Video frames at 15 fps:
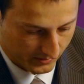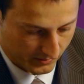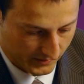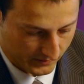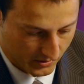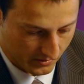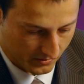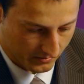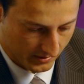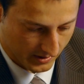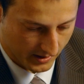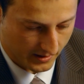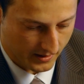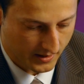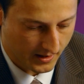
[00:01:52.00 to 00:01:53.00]
we've got all
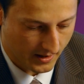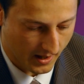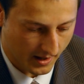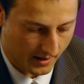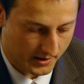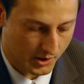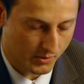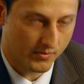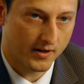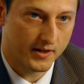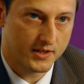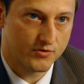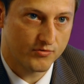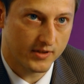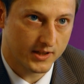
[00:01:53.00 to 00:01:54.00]
the
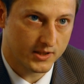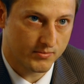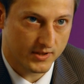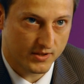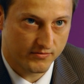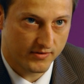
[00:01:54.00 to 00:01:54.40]
UI strings which